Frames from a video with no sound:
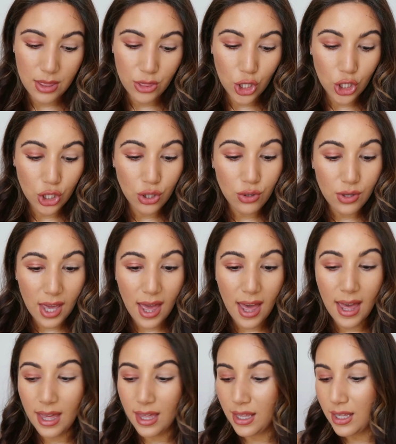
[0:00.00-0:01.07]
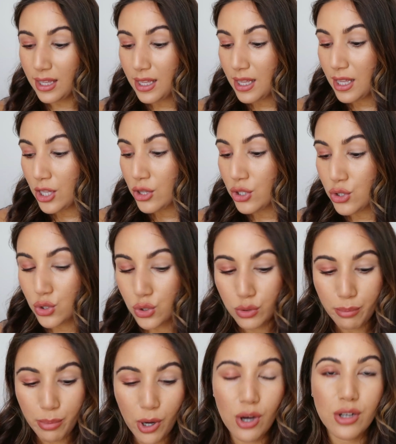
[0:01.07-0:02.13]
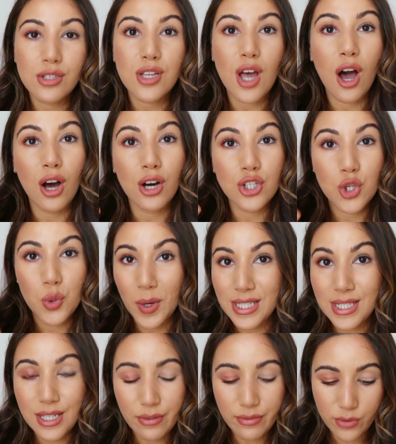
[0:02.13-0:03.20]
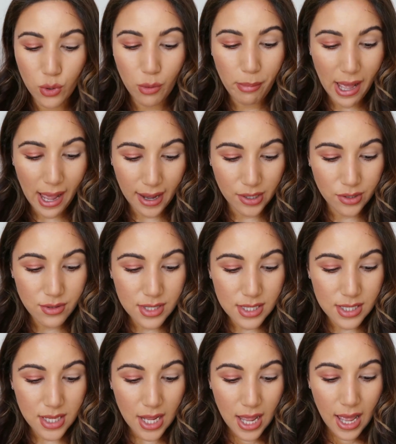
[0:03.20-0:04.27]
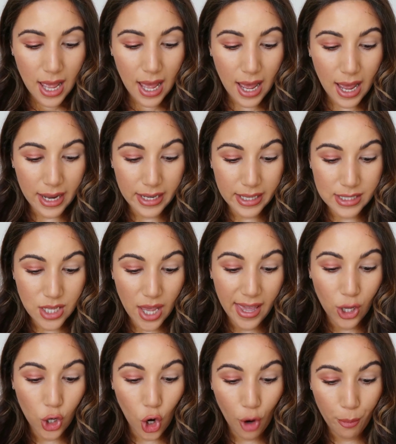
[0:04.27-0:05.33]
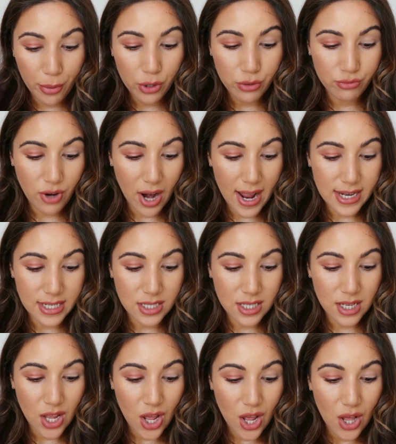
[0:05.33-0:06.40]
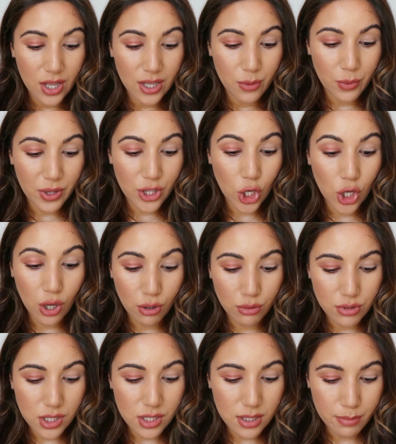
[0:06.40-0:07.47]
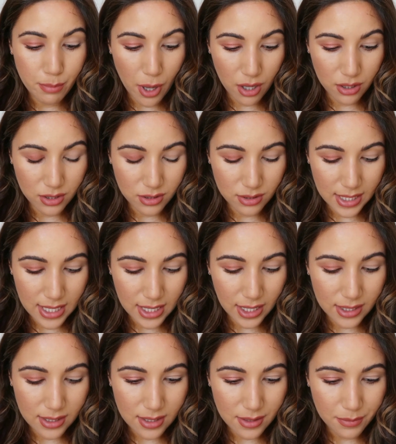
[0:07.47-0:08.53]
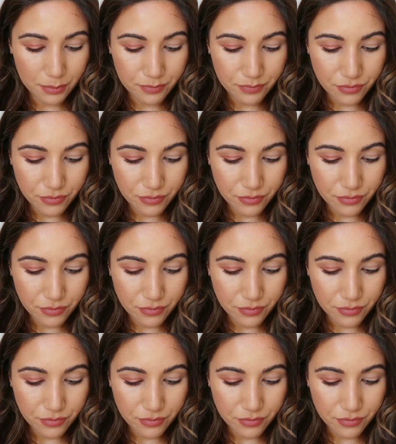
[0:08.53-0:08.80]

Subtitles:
In the UK, the jewel pots are £24, and it's a copper red with gold sparkle in it.